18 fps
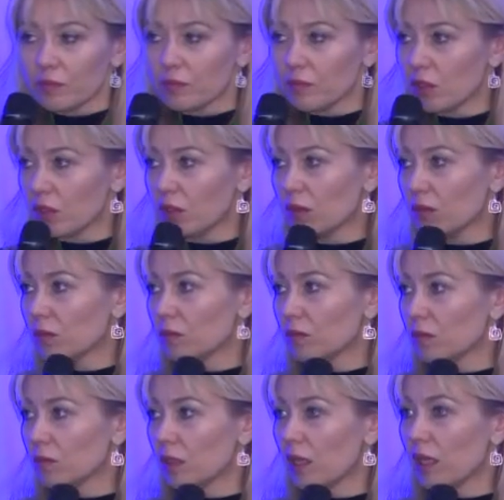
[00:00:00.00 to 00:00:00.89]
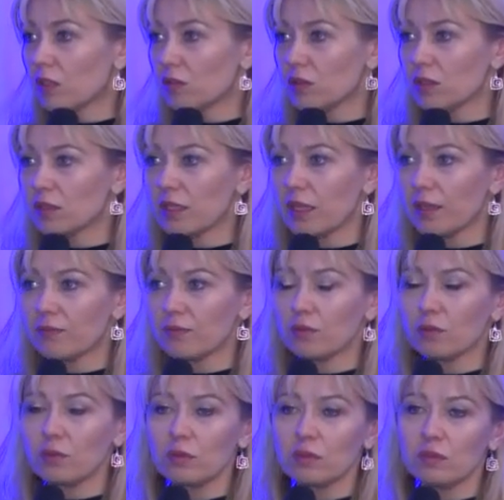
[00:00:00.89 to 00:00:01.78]
you know, countries have
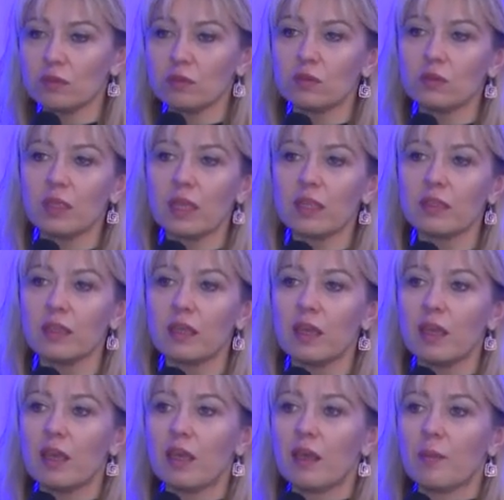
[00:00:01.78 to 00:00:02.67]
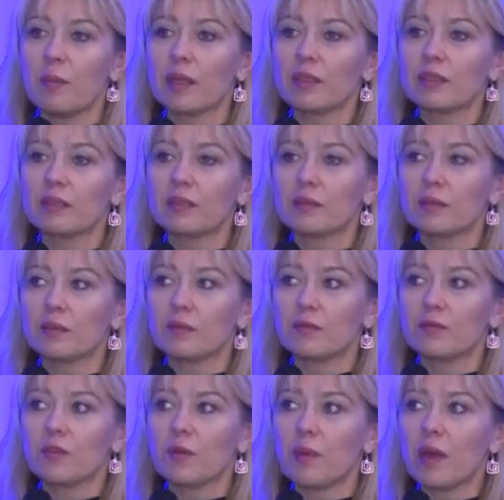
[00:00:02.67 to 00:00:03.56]
tools to do that. But
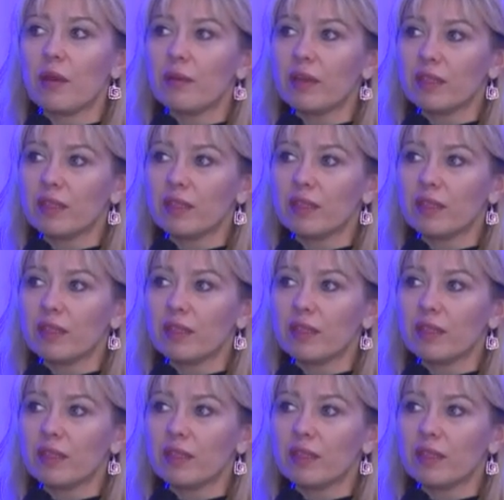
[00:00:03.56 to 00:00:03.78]
from our